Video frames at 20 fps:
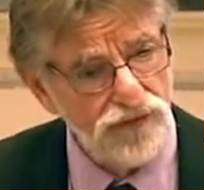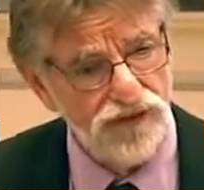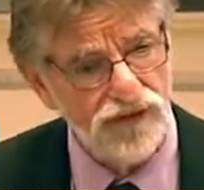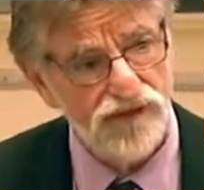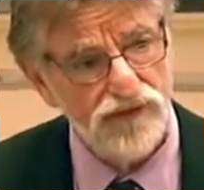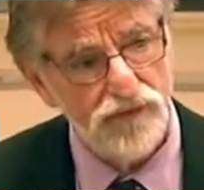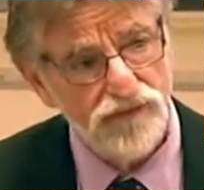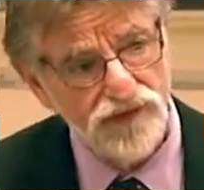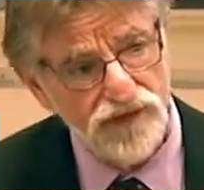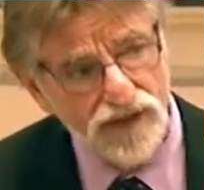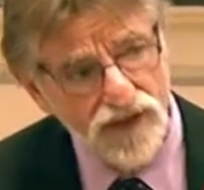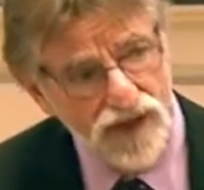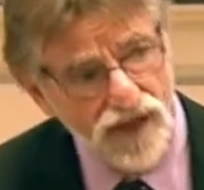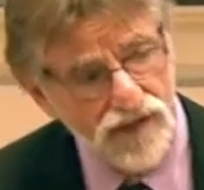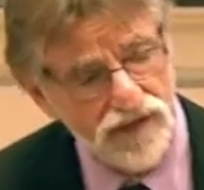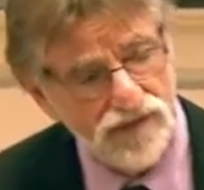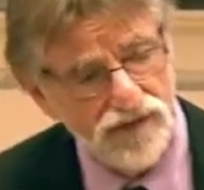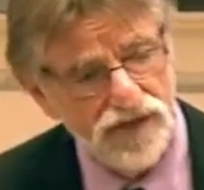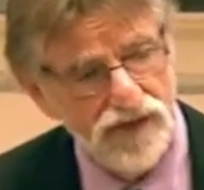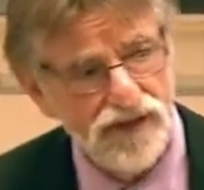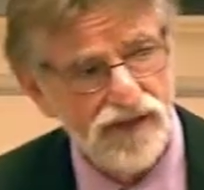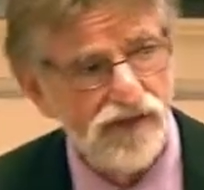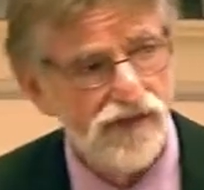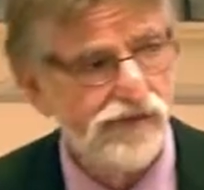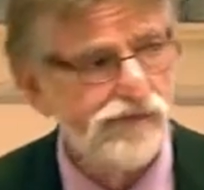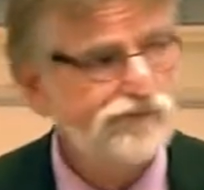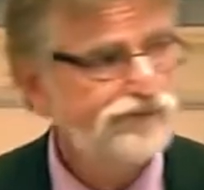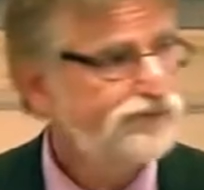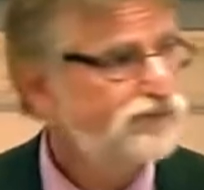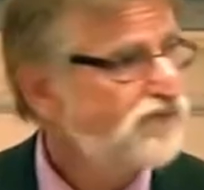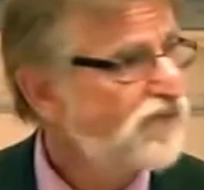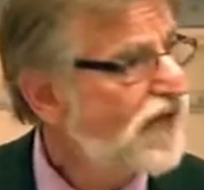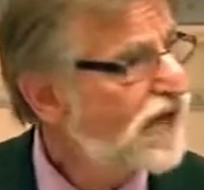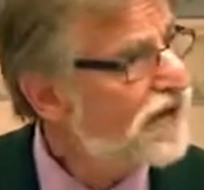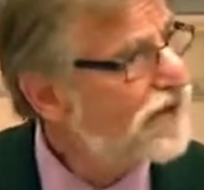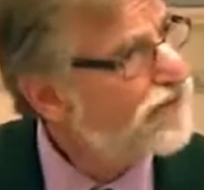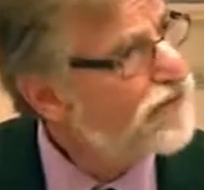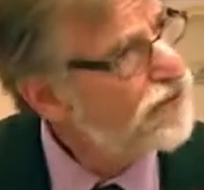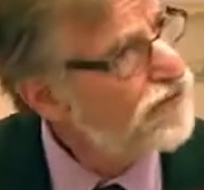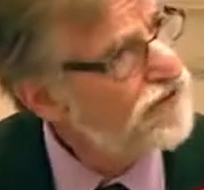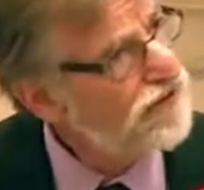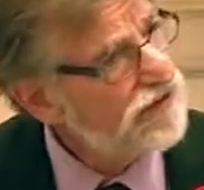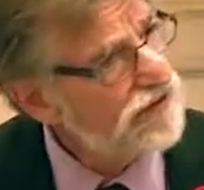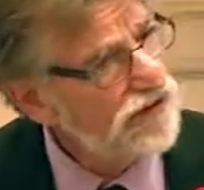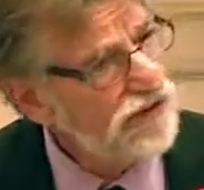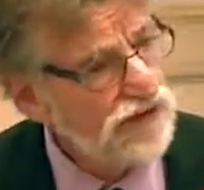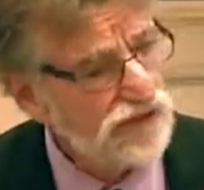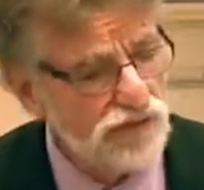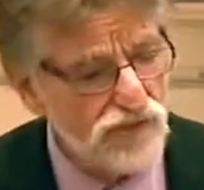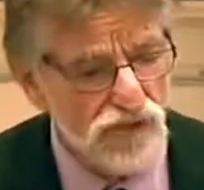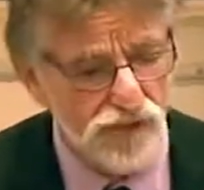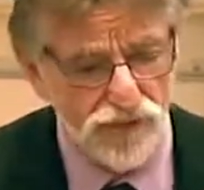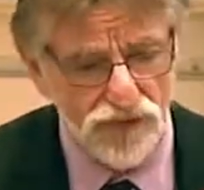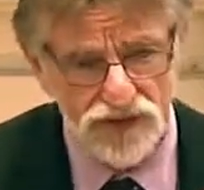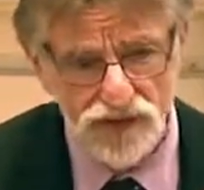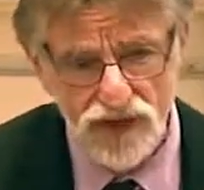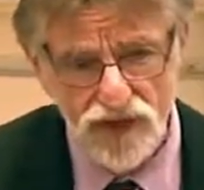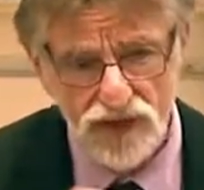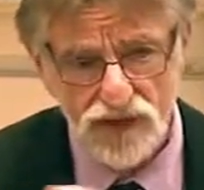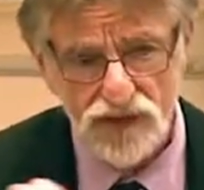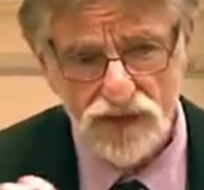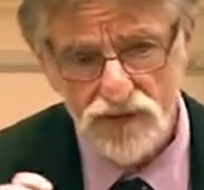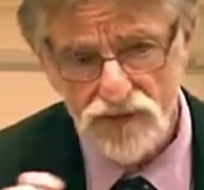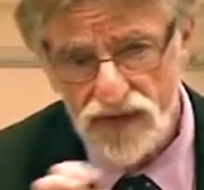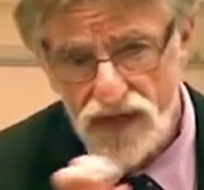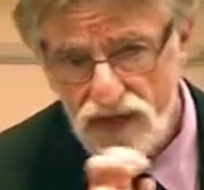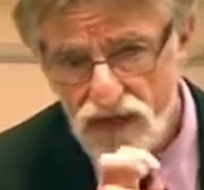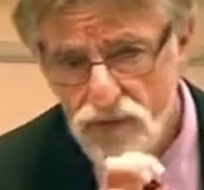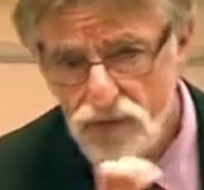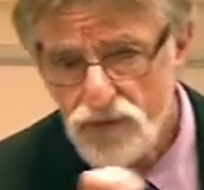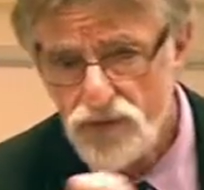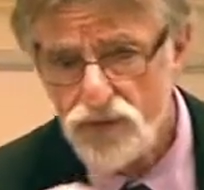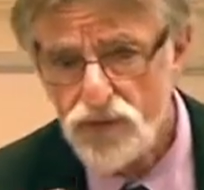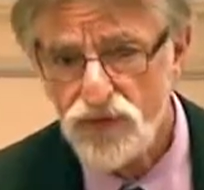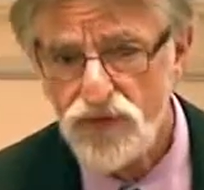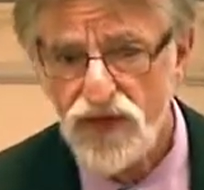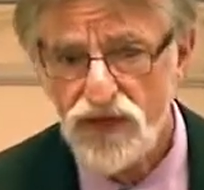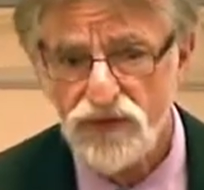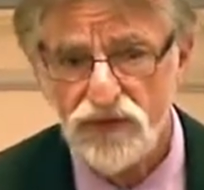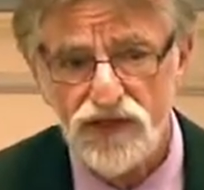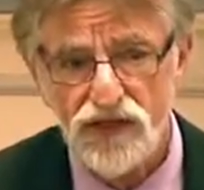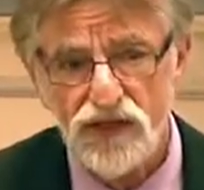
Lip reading: It'll be kind of like a moving little rubber duck. It'll kind of move around.